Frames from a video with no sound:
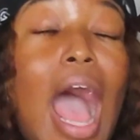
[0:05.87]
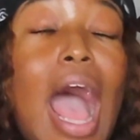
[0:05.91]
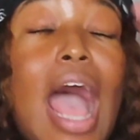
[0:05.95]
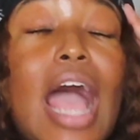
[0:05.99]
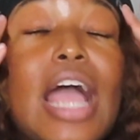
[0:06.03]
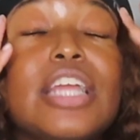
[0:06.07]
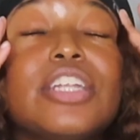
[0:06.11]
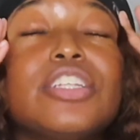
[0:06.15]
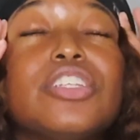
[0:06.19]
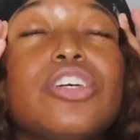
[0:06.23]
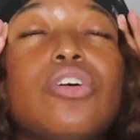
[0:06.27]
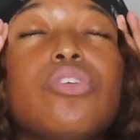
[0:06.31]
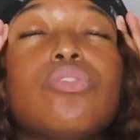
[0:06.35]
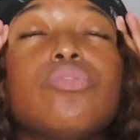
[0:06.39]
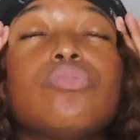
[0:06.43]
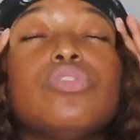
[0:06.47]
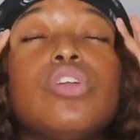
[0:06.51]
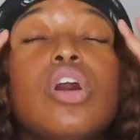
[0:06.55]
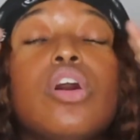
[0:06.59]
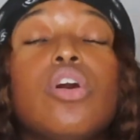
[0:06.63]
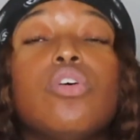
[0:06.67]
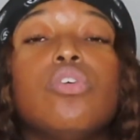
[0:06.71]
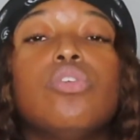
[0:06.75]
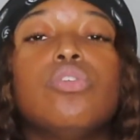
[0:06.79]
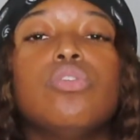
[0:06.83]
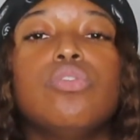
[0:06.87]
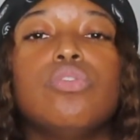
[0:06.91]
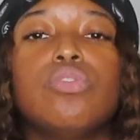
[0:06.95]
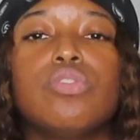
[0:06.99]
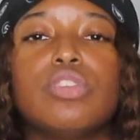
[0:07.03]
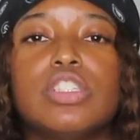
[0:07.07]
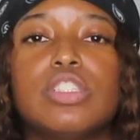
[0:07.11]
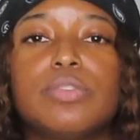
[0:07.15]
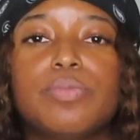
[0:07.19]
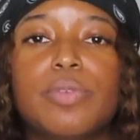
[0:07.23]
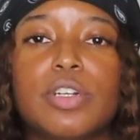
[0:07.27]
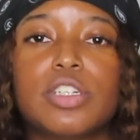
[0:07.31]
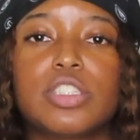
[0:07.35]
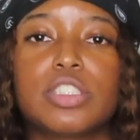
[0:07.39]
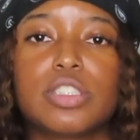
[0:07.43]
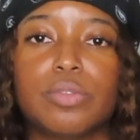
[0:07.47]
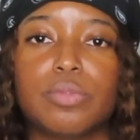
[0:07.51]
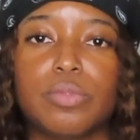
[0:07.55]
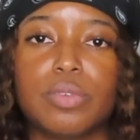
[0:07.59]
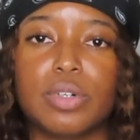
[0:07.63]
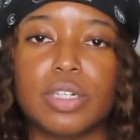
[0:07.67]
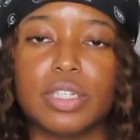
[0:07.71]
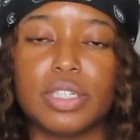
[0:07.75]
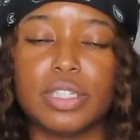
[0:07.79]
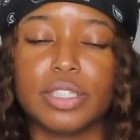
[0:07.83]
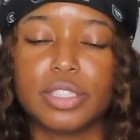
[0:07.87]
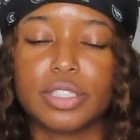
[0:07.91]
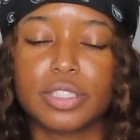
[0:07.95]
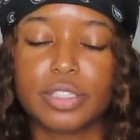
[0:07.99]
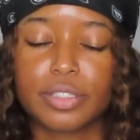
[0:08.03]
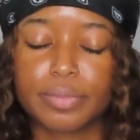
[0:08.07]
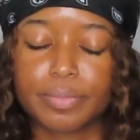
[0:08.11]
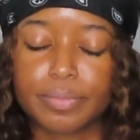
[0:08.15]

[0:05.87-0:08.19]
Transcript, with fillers: I don't know who this person was.